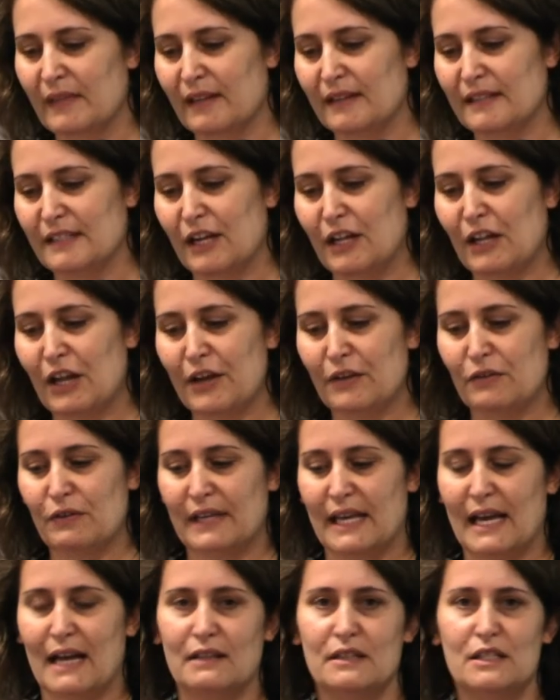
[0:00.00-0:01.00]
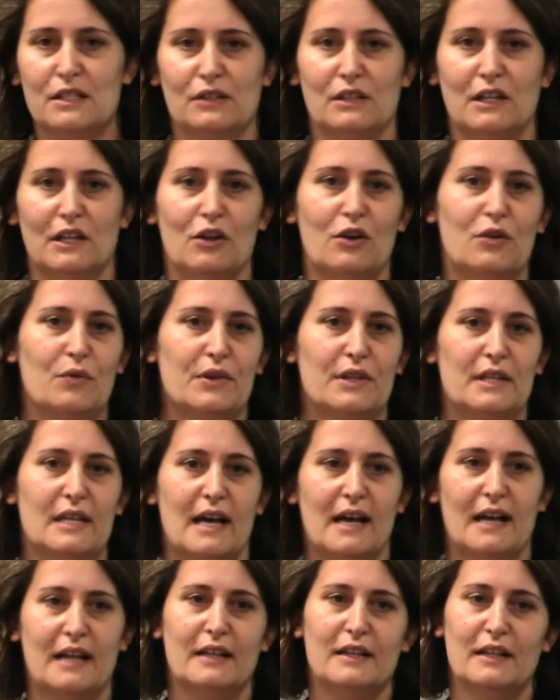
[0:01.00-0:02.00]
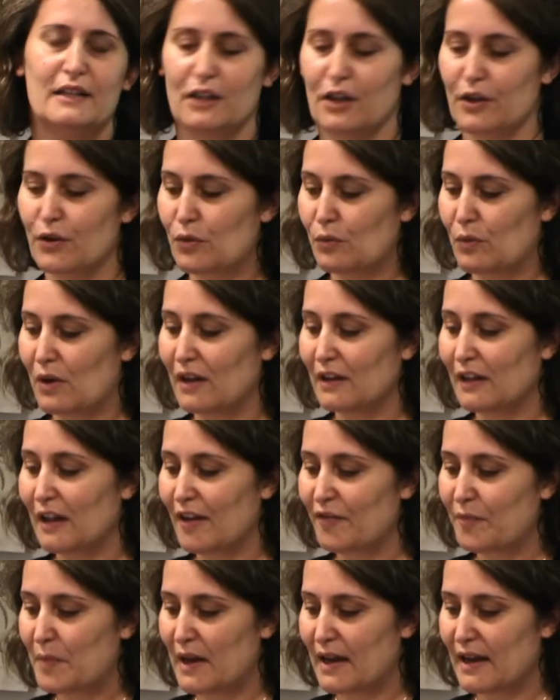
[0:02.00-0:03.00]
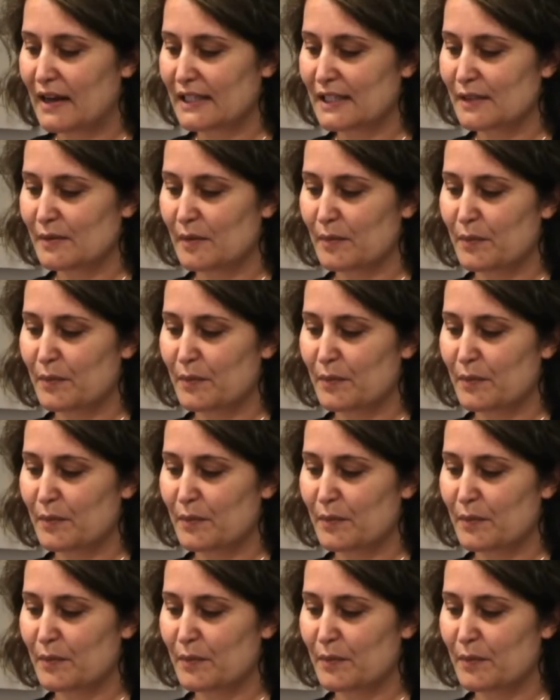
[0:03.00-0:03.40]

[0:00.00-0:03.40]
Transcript: So local council, along with local wildlife parks,